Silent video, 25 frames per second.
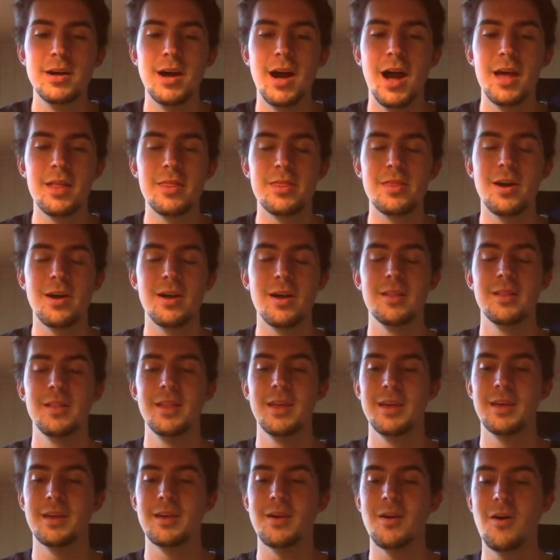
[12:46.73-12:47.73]
I thought
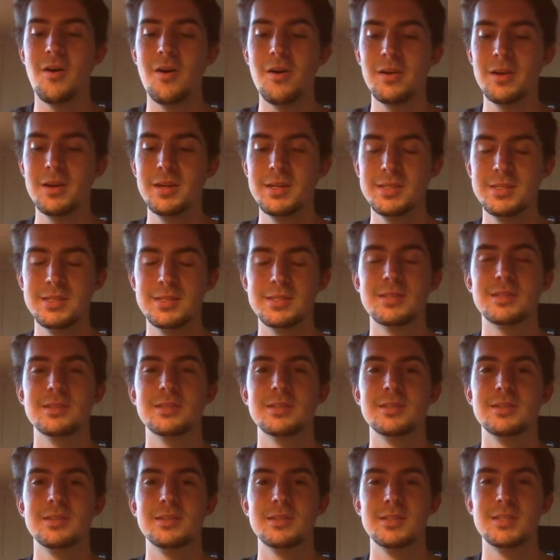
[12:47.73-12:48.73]
like all his
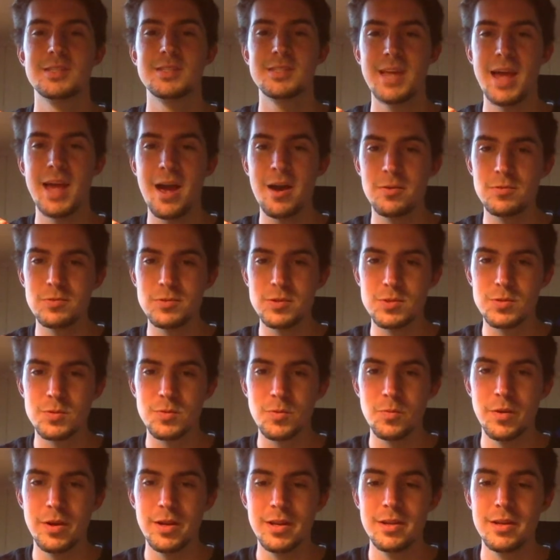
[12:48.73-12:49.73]
sounds
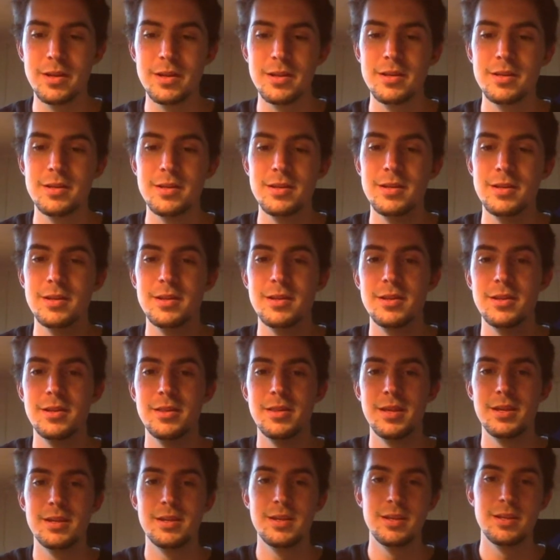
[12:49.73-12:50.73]
when
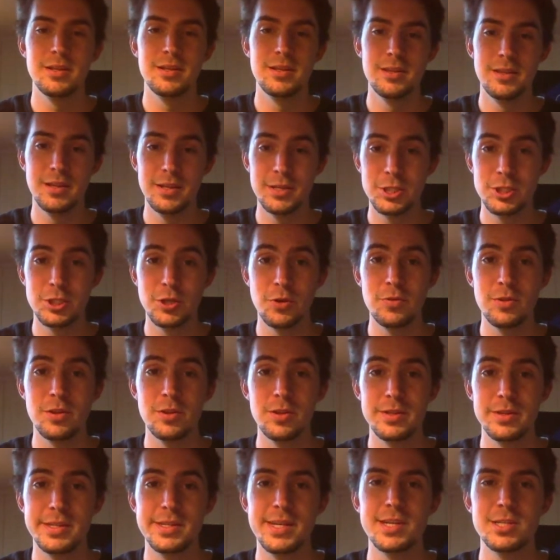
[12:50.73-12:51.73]
they showed
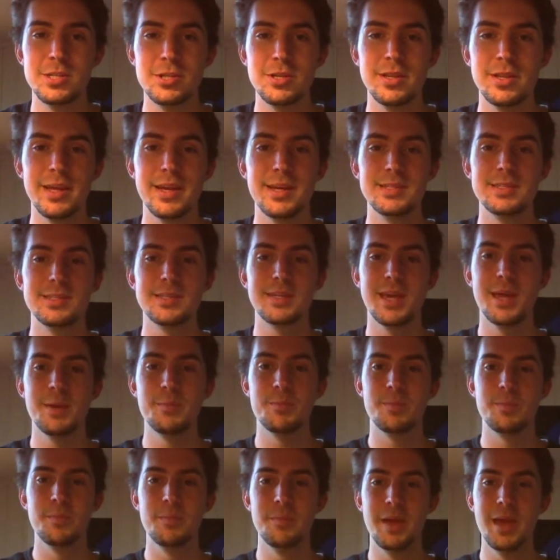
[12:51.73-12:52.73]
the desert
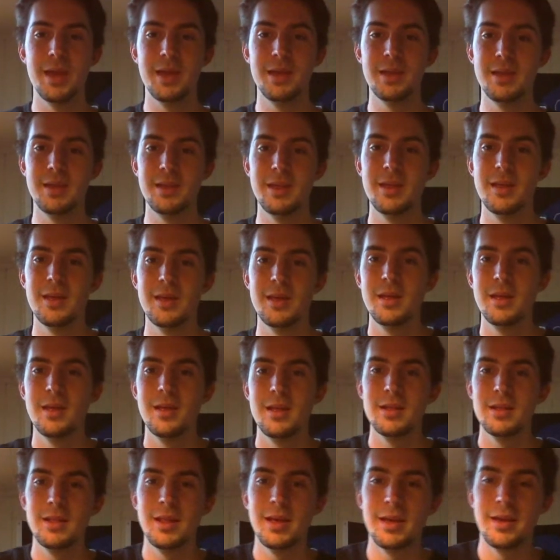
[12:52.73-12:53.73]
landscape made
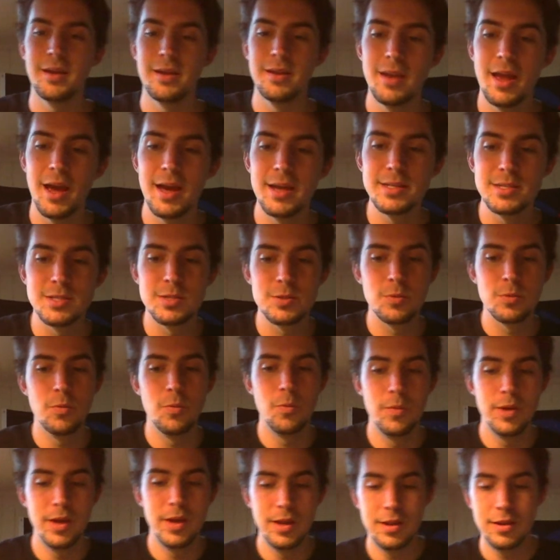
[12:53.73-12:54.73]
like a nice
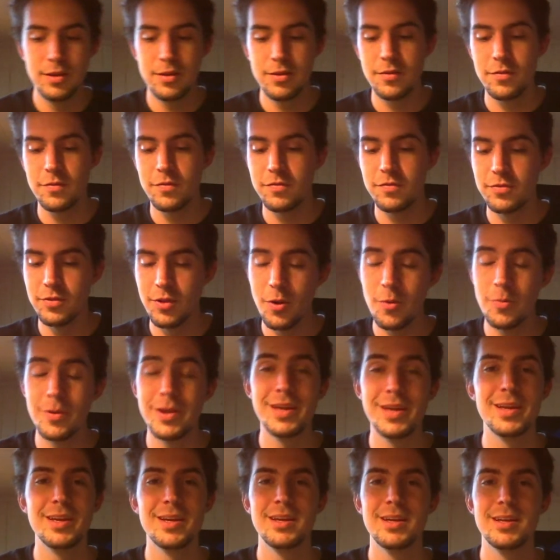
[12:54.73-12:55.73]
wind
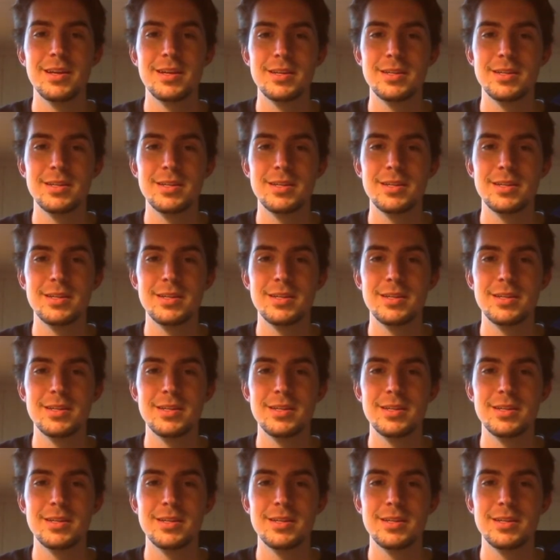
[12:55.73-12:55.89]
flowing